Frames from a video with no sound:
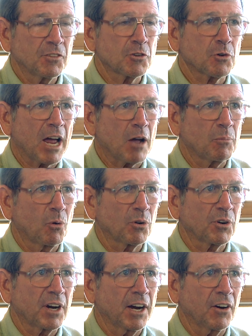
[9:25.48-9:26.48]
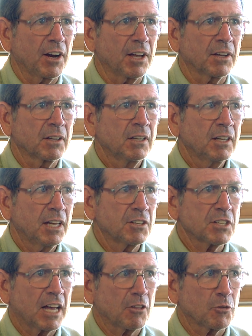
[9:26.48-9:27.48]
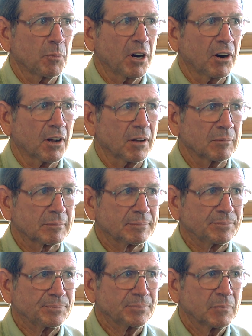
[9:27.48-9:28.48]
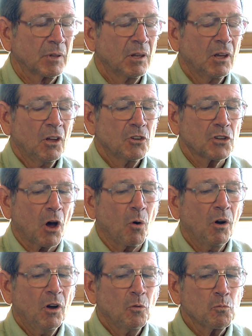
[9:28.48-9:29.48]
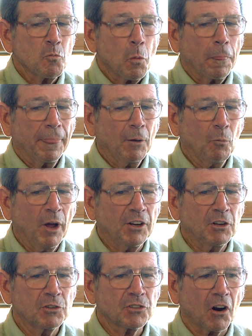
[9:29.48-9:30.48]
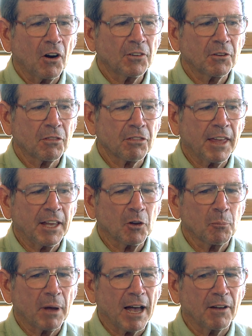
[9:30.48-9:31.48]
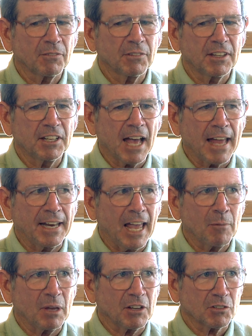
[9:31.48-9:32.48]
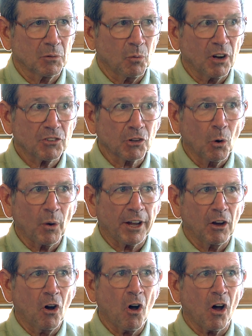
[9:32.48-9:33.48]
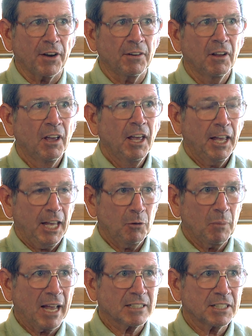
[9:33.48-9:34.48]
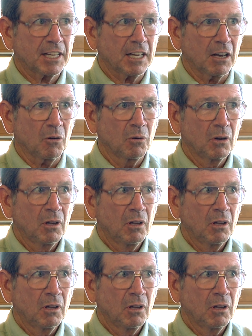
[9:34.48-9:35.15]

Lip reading: in the tri-border area in South America. So when you start to think about the dynamics of what's going on in Mexico,